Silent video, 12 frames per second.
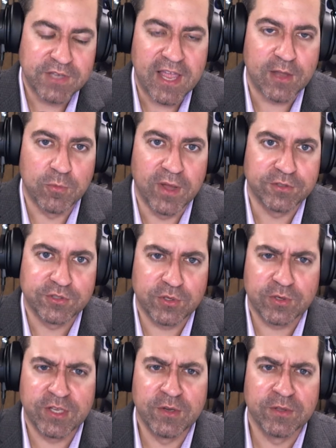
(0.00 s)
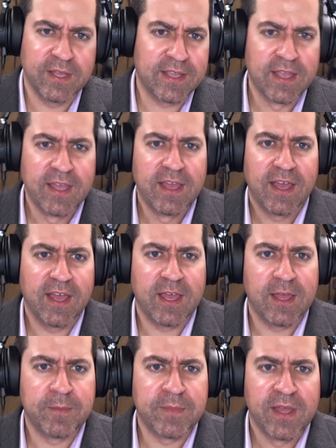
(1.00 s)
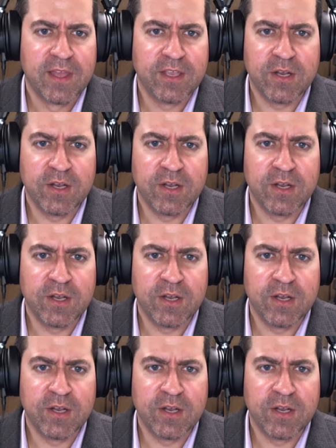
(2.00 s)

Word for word: Jack Welch, or you know, like um,